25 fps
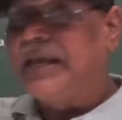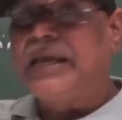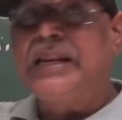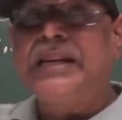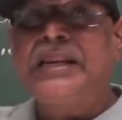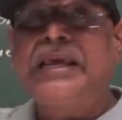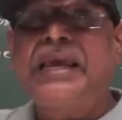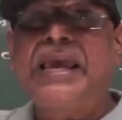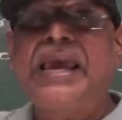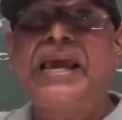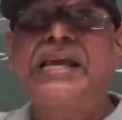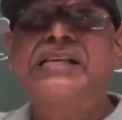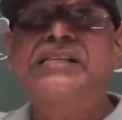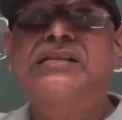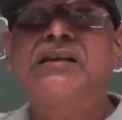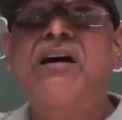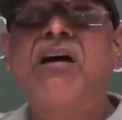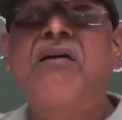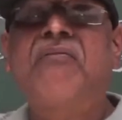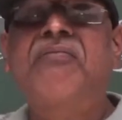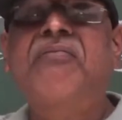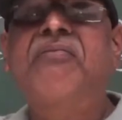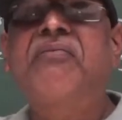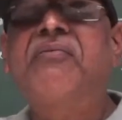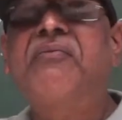in case
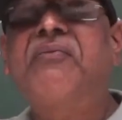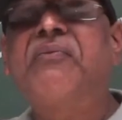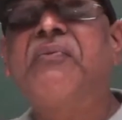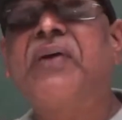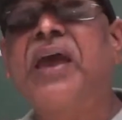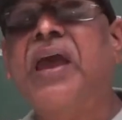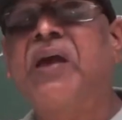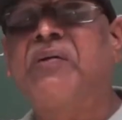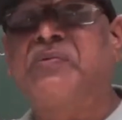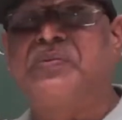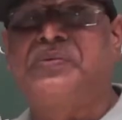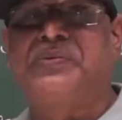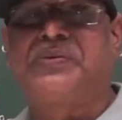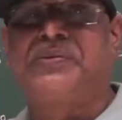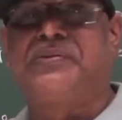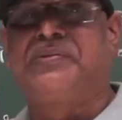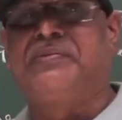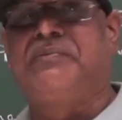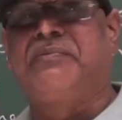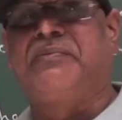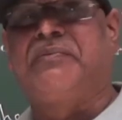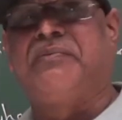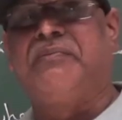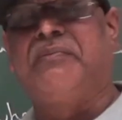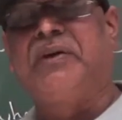of
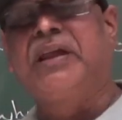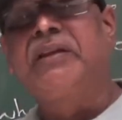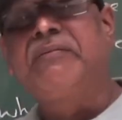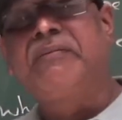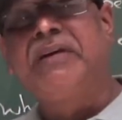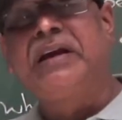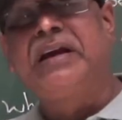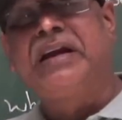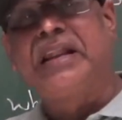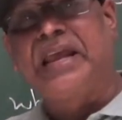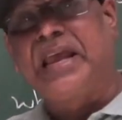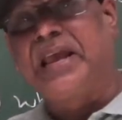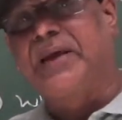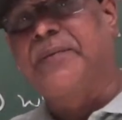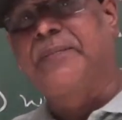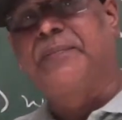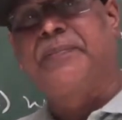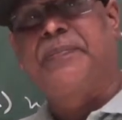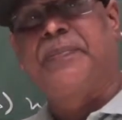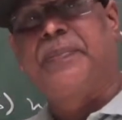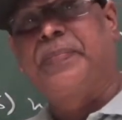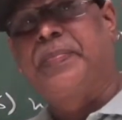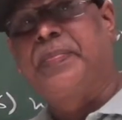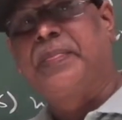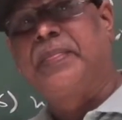waves, when we take,
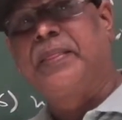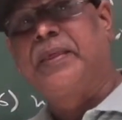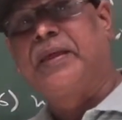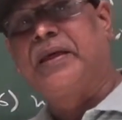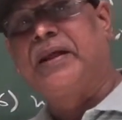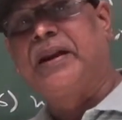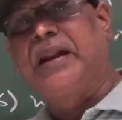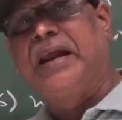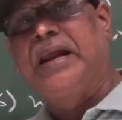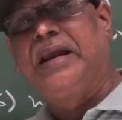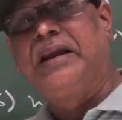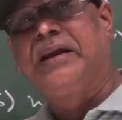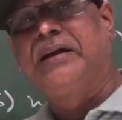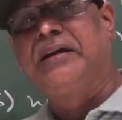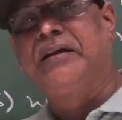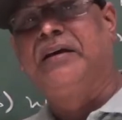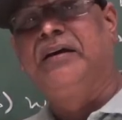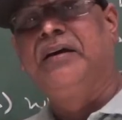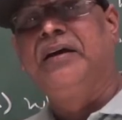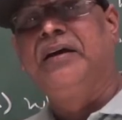right,